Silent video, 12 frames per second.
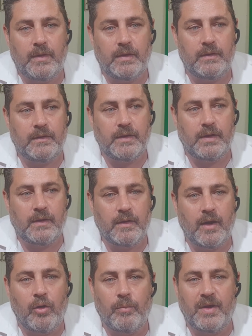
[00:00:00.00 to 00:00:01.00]
And
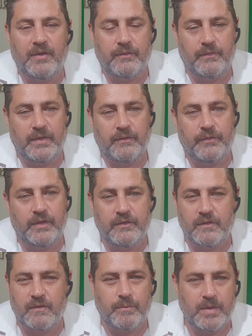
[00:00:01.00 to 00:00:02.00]
a whole bunch of other
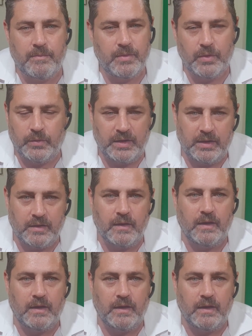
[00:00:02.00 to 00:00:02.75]
features have been built in it.